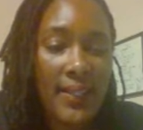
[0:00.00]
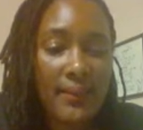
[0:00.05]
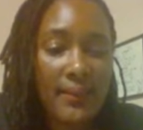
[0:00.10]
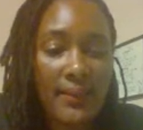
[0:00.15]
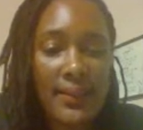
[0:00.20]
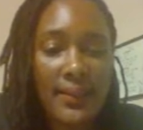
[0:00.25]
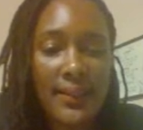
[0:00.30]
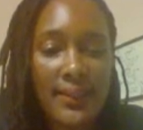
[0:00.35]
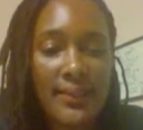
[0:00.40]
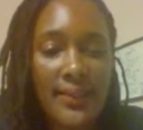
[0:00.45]
and
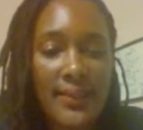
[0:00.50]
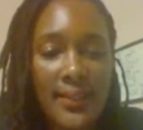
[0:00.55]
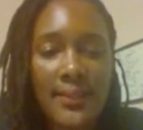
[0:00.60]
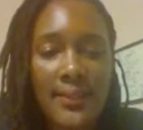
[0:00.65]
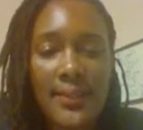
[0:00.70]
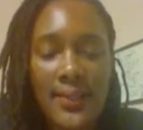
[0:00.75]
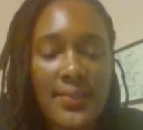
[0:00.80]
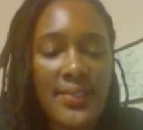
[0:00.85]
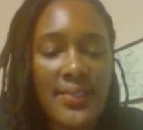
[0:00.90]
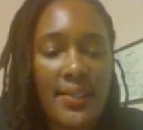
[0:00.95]
look at the
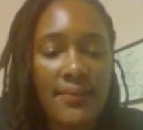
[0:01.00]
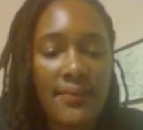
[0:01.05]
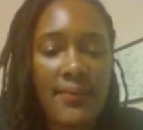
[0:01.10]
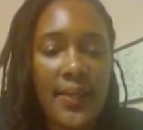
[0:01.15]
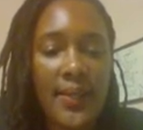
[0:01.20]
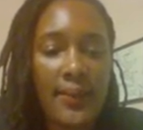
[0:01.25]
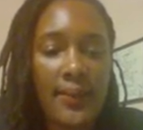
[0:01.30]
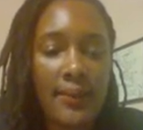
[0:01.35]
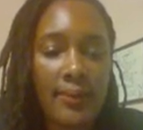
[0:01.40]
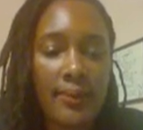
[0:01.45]
details I
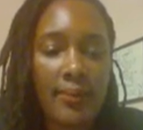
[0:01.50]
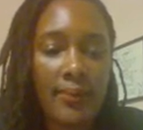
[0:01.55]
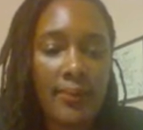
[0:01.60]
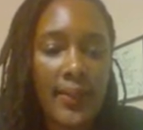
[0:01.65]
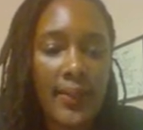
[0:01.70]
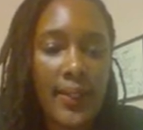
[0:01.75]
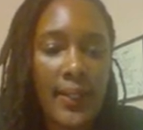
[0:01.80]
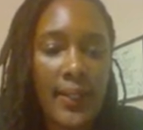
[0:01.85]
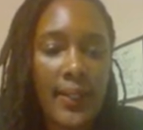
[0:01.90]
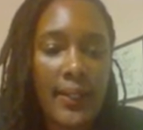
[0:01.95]
found.
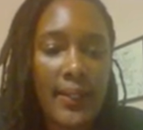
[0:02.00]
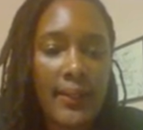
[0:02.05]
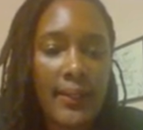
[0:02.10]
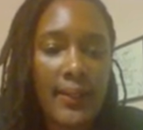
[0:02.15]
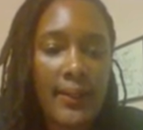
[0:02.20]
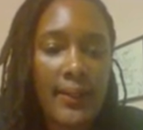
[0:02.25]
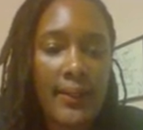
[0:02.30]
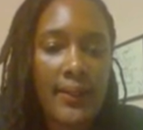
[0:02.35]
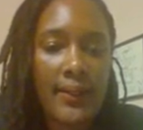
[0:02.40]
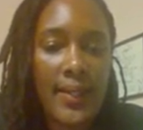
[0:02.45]

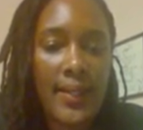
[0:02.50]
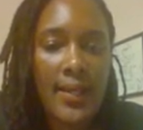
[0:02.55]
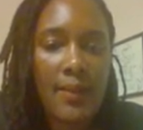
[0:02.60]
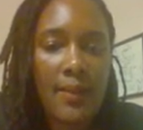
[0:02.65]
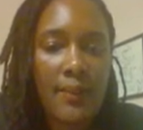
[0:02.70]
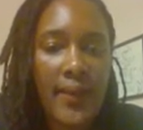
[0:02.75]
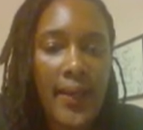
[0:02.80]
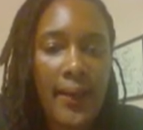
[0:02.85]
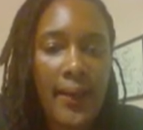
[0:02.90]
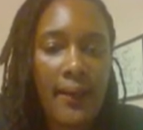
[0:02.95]
Think
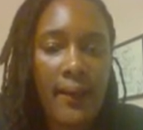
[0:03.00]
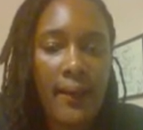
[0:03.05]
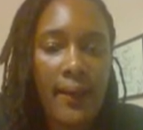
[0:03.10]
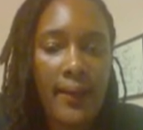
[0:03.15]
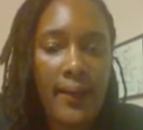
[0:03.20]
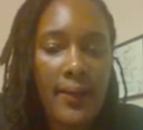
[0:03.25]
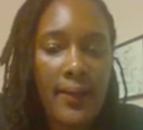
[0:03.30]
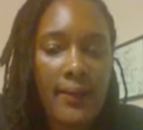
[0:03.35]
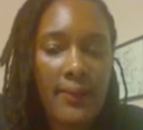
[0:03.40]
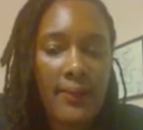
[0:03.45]
about
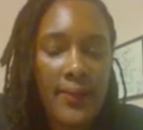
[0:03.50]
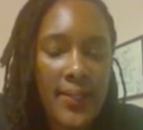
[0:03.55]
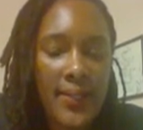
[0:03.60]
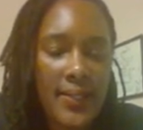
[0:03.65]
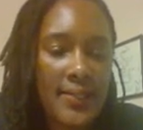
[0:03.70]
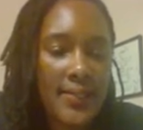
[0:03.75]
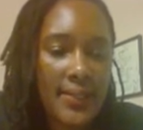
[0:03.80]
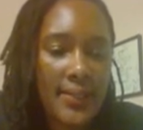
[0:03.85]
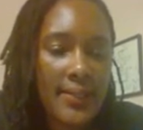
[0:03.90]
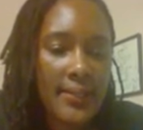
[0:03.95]
if
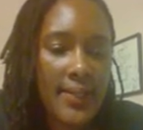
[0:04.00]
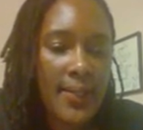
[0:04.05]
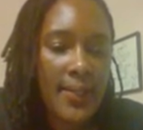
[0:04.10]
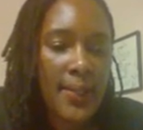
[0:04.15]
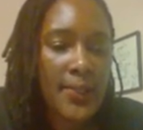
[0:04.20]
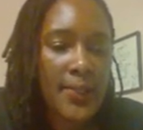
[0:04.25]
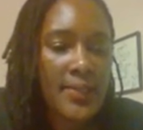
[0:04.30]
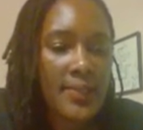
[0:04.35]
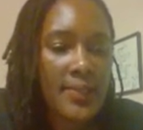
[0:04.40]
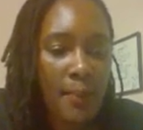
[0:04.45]
these
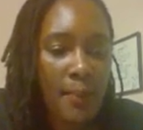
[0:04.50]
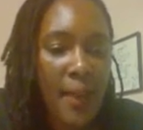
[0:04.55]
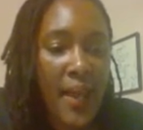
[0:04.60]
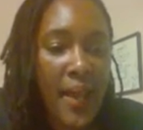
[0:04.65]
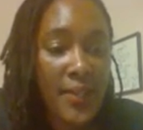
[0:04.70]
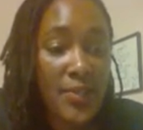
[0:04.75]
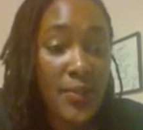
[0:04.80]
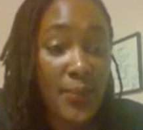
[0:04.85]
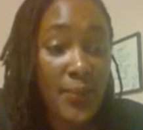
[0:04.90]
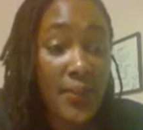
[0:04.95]
details
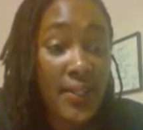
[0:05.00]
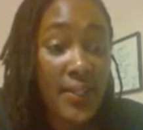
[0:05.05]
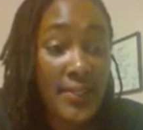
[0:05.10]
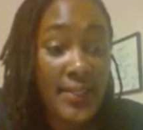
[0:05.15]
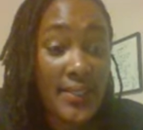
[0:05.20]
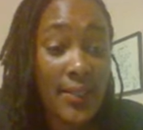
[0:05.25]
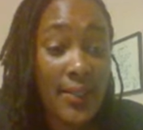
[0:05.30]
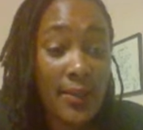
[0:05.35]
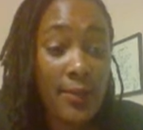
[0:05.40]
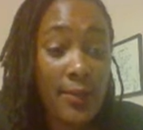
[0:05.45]
match the ones
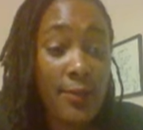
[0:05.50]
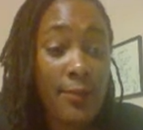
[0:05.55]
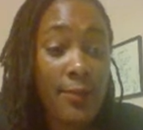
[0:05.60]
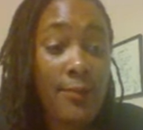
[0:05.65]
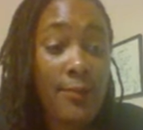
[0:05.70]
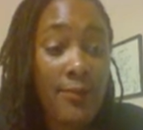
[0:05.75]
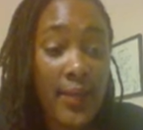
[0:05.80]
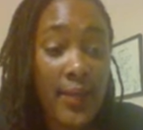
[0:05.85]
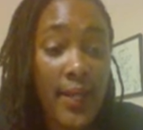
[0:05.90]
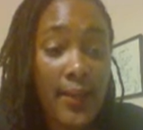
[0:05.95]
that you
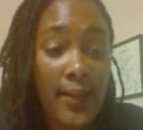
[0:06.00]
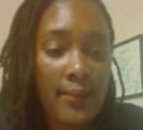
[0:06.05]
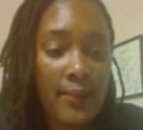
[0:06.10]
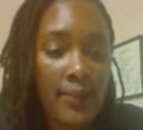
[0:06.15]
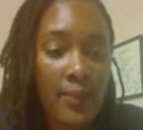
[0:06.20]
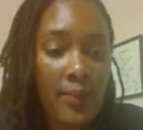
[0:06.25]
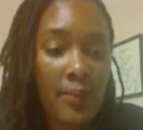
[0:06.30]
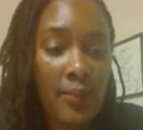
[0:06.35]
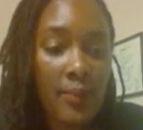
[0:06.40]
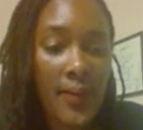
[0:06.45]

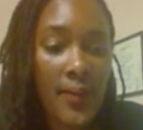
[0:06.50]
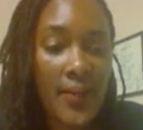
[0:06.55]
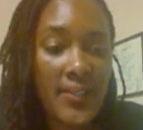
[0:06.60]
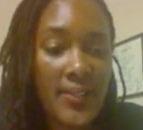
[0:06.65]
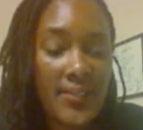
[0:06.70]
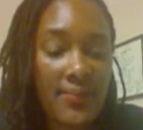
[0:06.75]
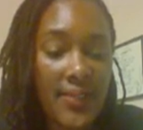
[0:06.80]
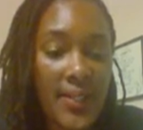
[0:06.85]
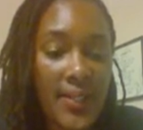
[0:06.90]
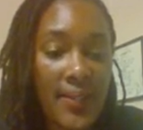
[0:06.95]
found.
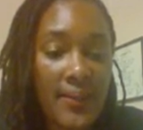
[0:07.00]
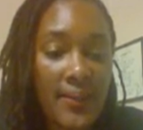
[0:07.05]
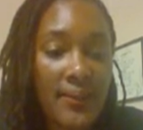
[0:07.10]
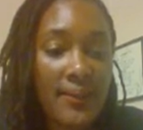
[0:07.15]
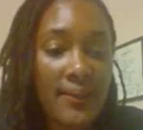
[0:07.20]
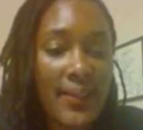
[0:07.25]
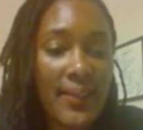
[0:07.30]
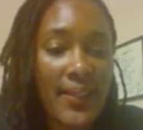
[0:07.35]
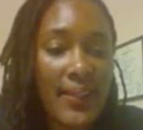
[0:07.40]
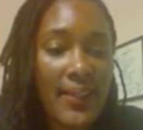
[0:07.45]
Pause the video
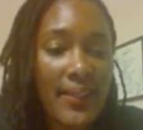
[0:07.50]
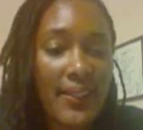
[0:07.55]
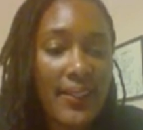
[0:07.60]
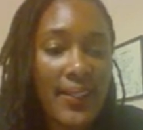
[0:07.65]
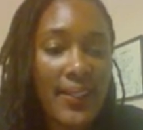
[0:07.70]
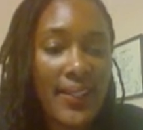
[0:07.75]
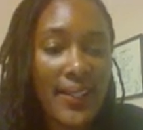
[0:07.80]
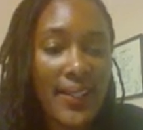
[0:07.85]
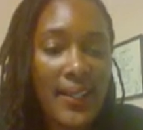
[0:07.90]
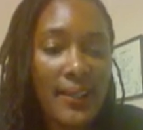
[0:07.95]

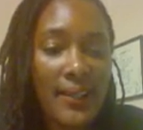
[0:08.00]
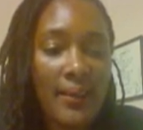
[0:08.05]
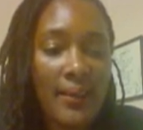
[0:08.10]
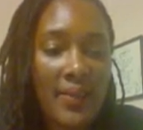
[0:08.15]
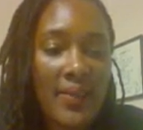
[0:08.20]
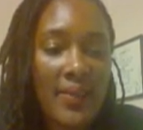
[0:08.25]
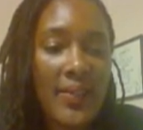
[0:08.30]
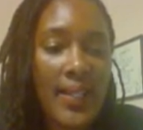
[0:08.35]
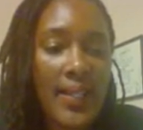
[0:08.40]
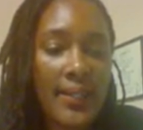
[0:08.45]
and
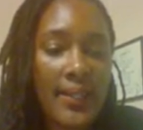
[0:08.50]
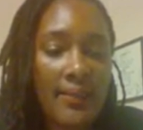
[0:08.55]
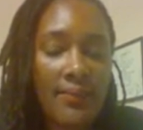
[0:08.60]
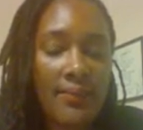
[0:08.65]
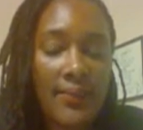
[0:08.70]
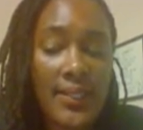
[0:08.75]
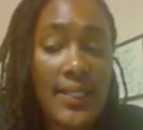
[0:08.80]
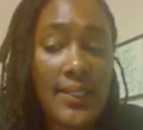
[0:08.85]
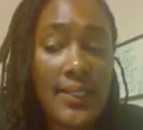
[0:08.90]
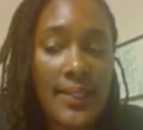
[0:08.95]
look at the
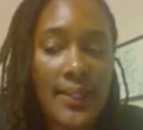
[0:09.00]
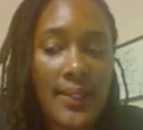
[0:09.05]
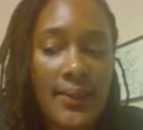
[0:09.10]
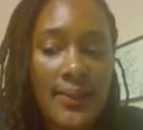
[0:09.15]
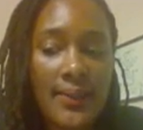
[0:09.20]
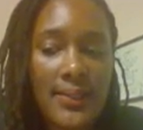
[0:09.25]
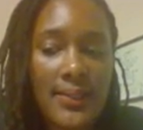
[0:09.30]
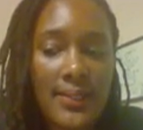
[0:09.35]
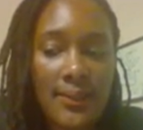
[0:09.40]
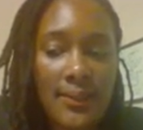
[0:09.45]

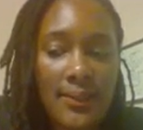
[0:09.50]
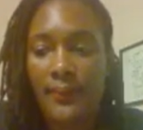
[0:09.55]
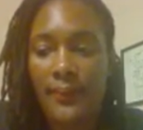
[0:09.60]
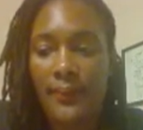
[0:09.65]
details.